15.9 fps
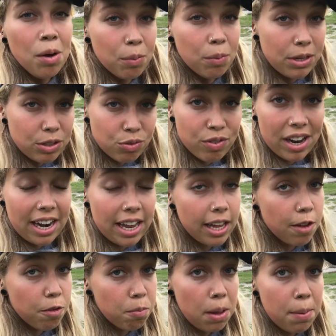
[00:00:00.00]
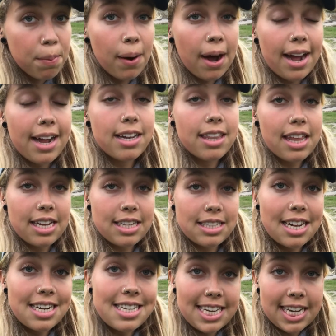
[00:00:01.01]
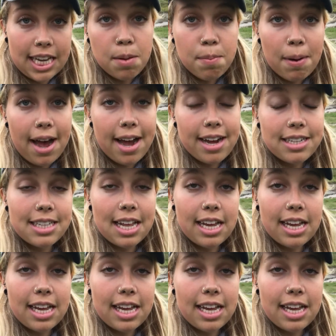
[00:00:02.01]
which really, if people had things like dicky bags,